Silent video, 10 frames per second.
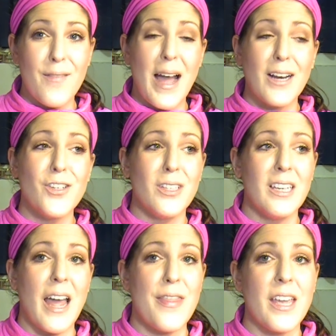
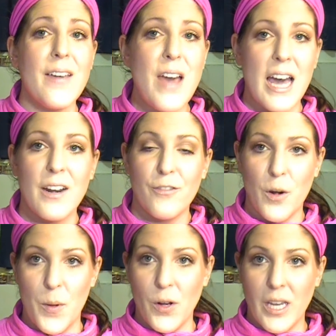I think I've had it for
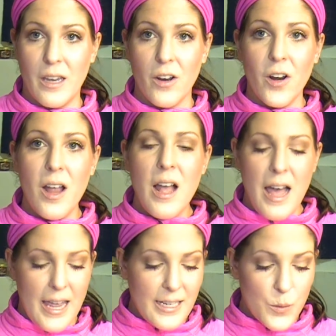about a year,
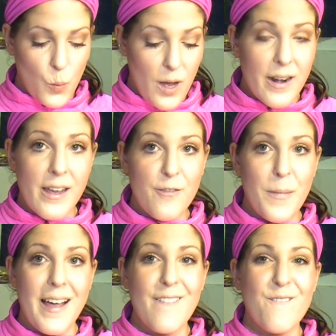and it's one of
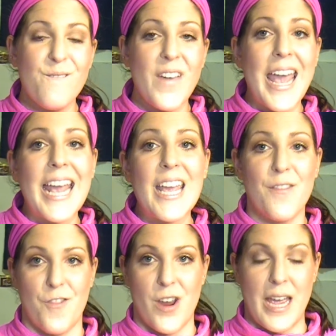my
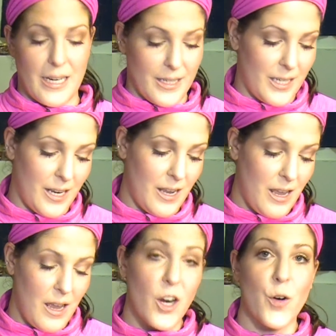favorite
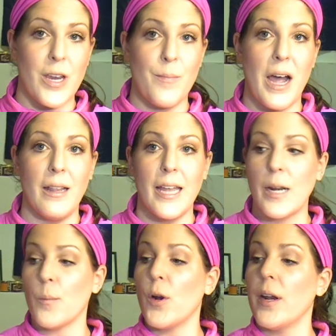cream
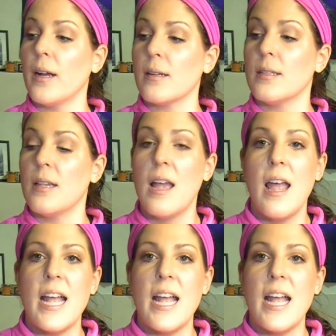highlighting products.